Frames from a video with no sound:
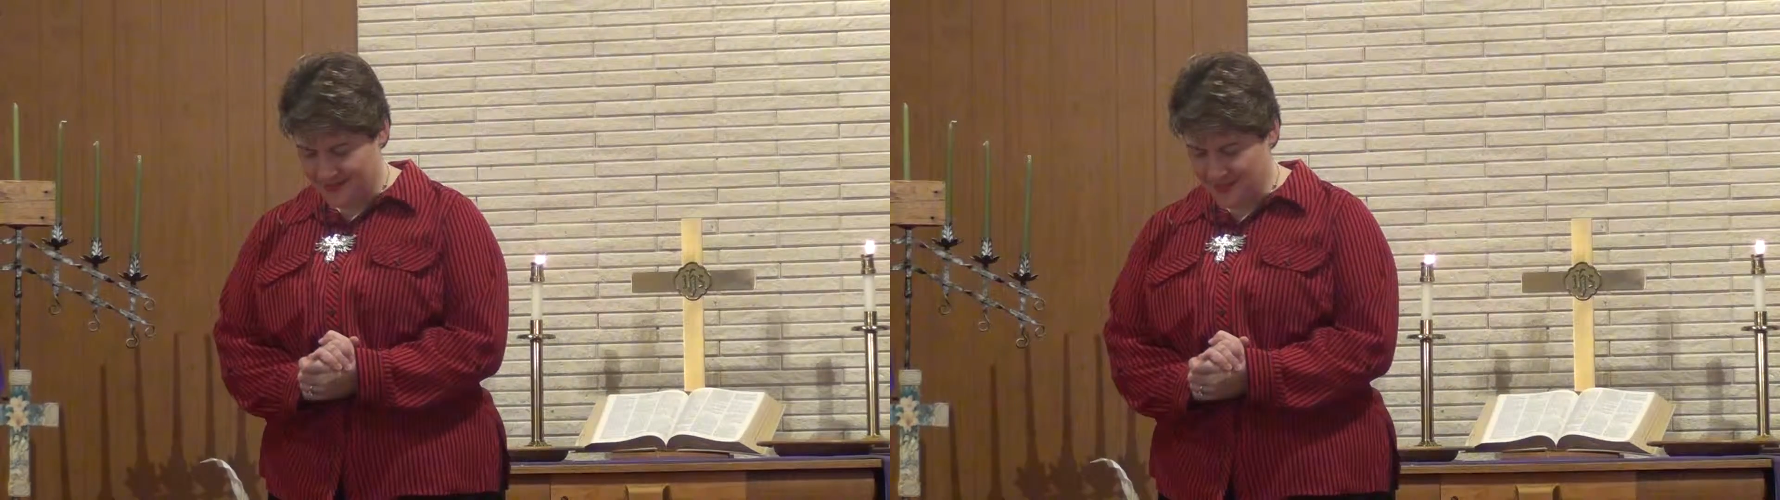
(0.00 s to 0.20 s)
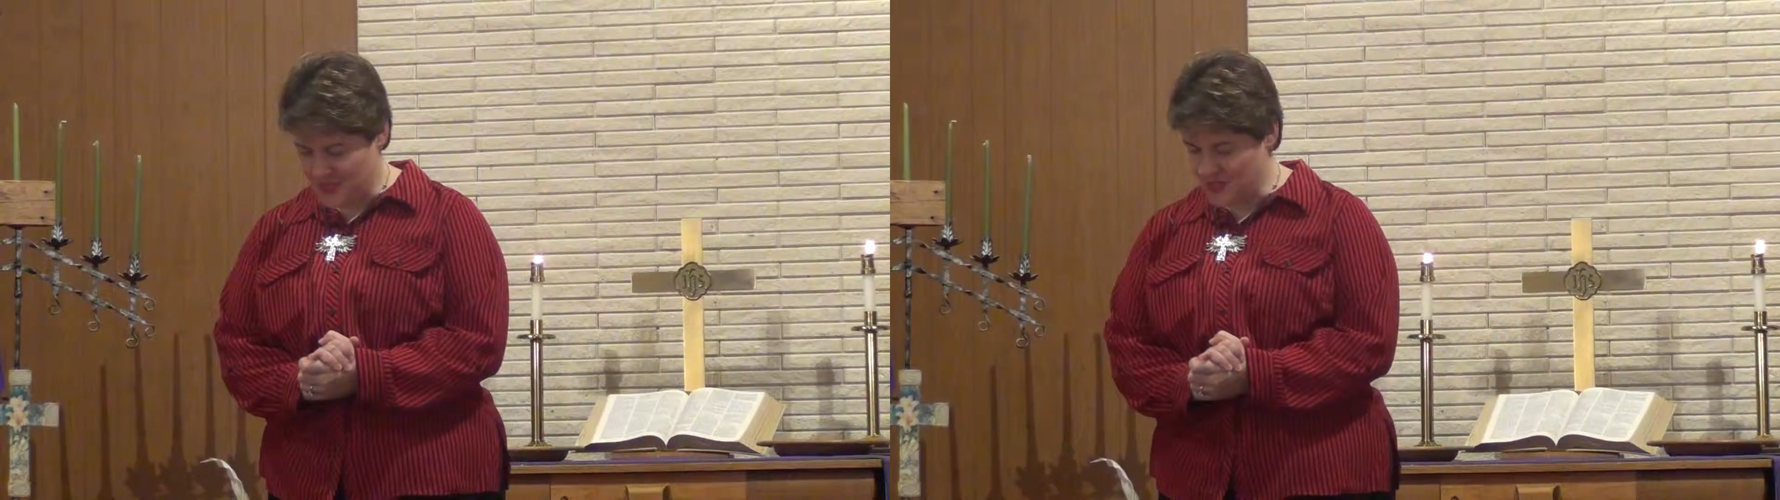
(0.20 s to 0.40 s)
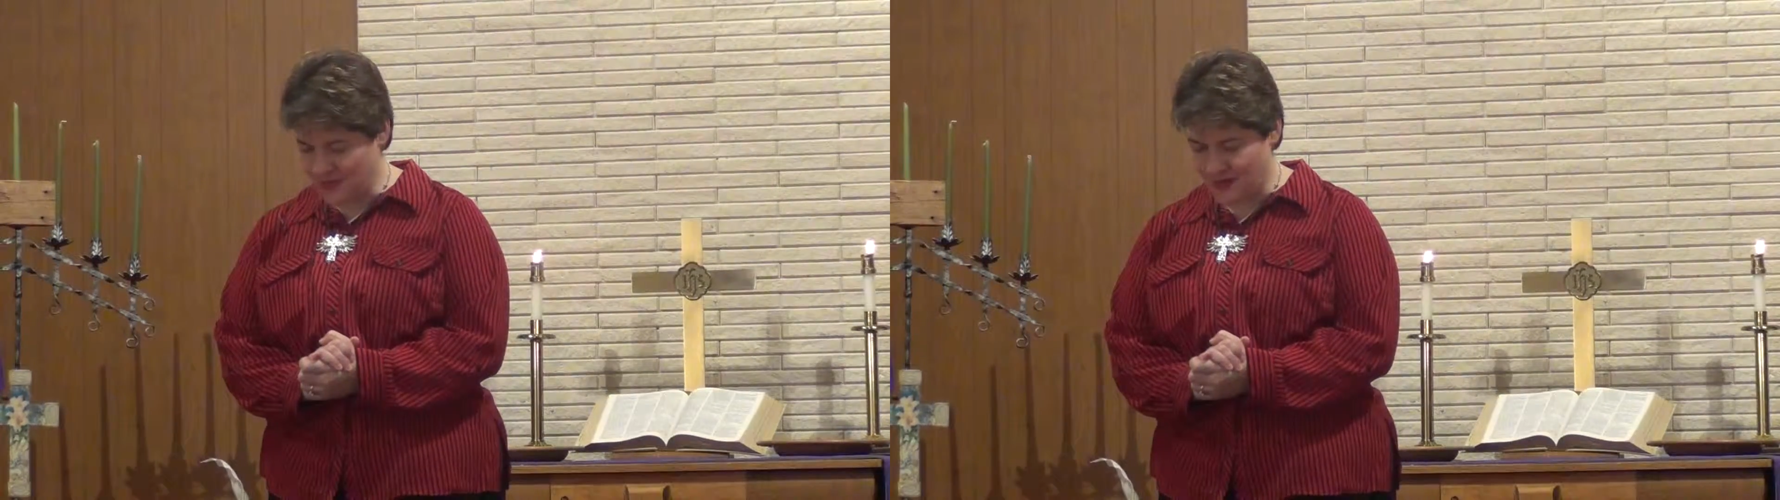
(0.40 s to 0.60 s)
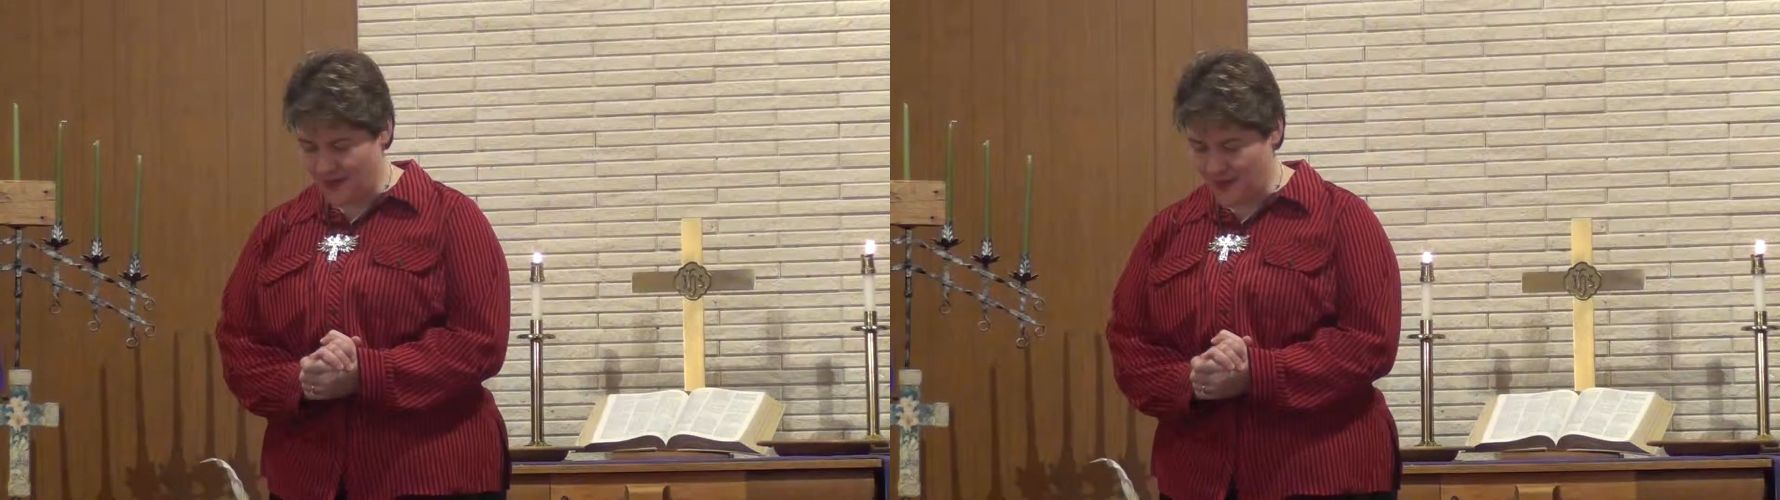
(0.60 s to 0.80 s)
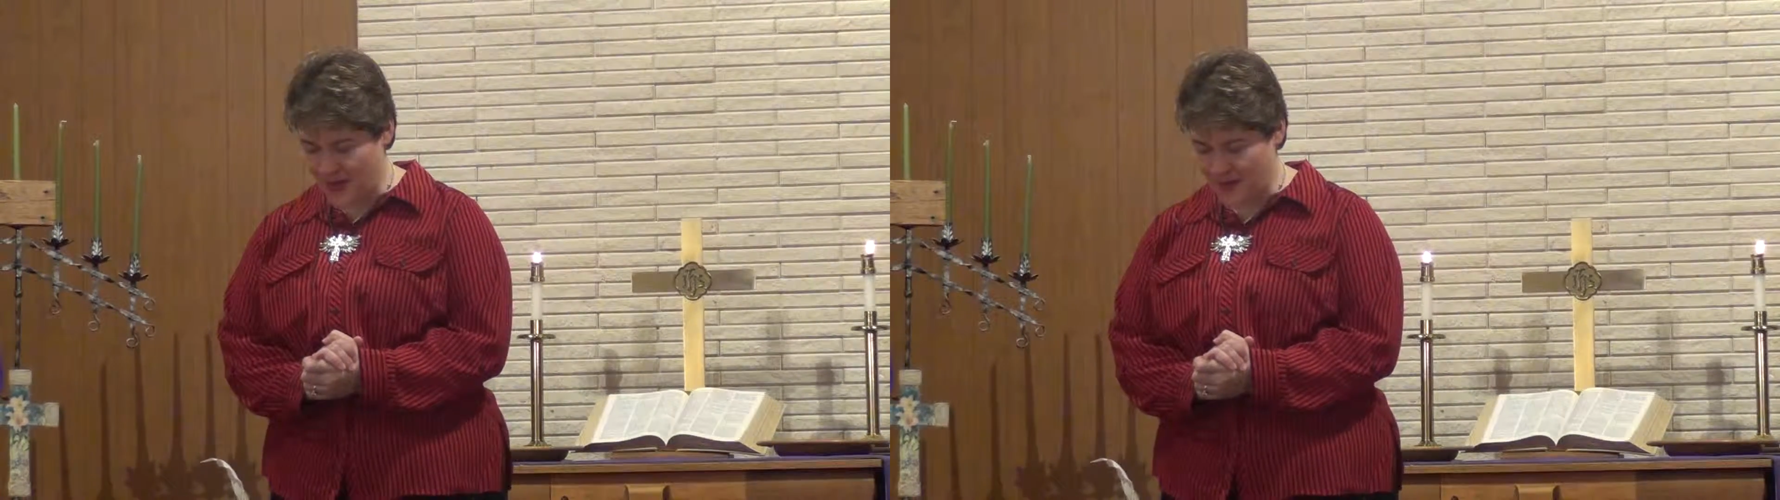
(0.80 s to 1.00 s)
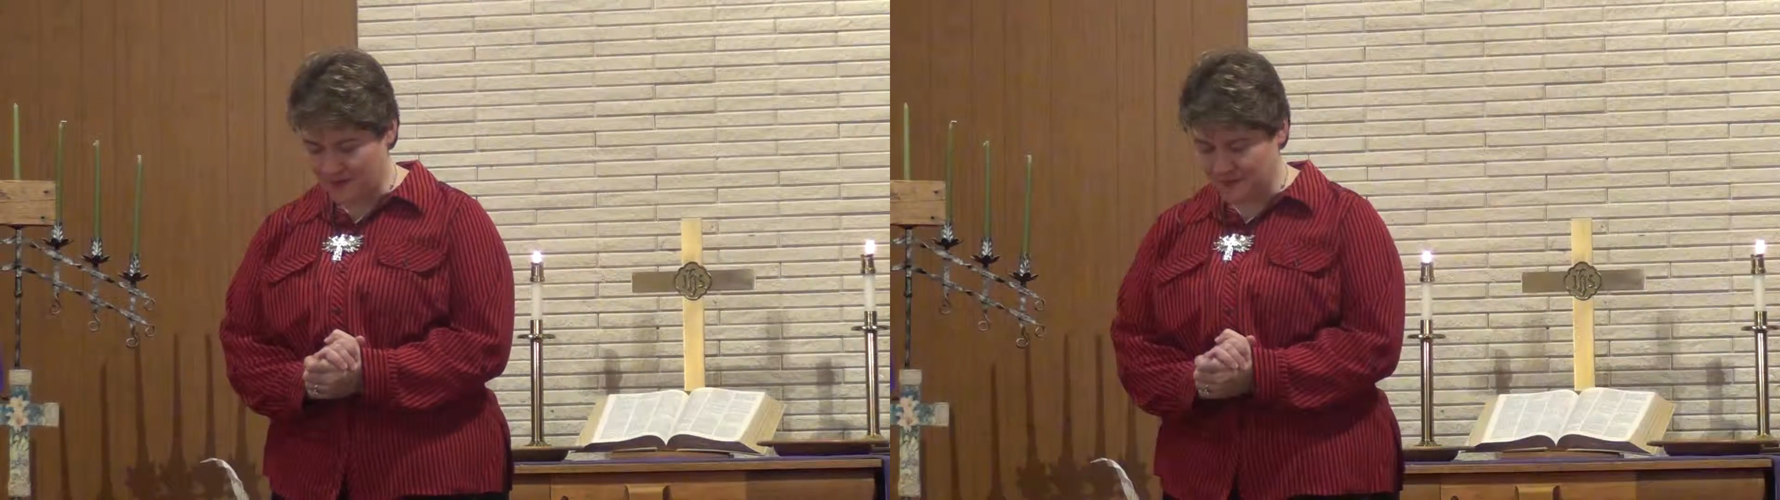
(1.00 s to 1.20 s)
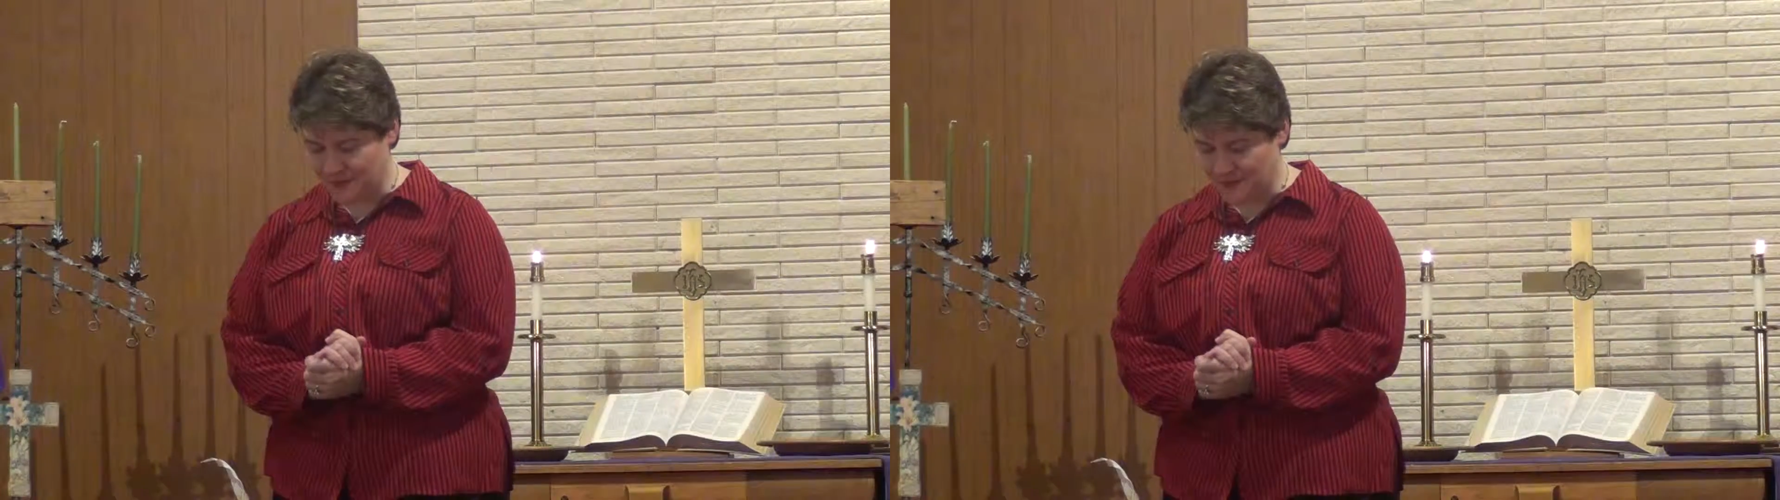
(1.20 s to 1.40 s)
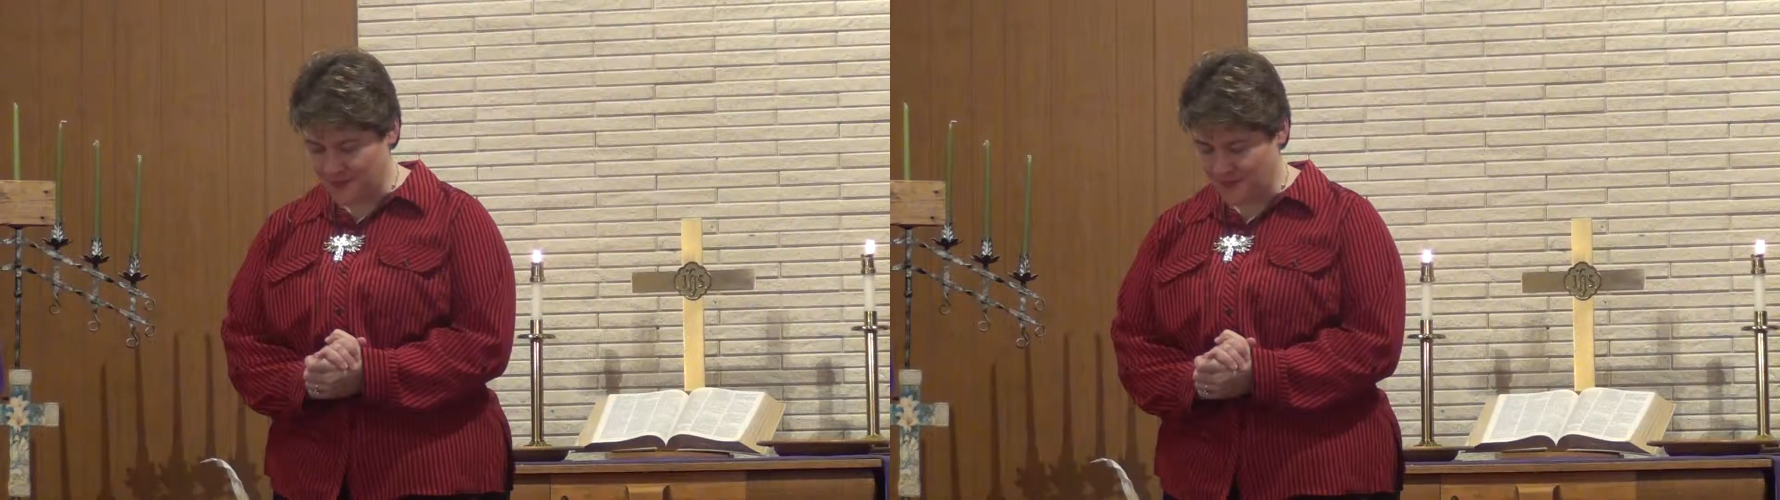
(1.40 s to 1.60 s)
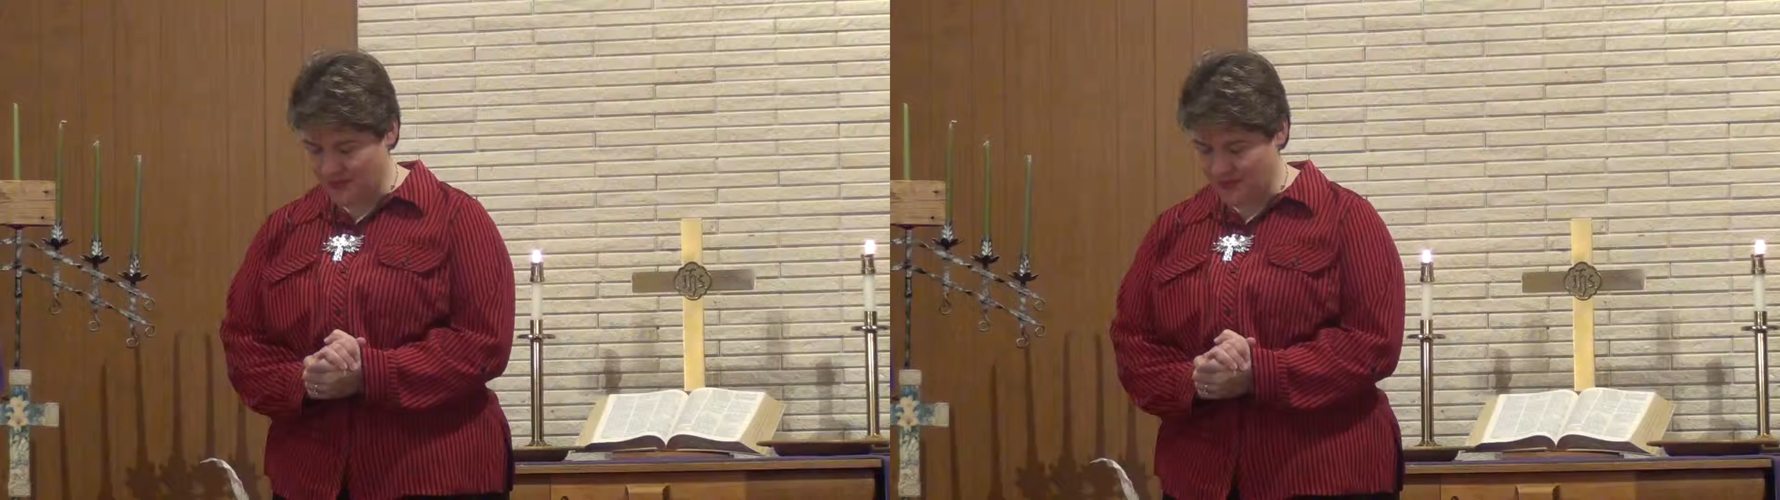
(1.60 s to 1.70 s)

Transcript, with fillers: that you are all powerful,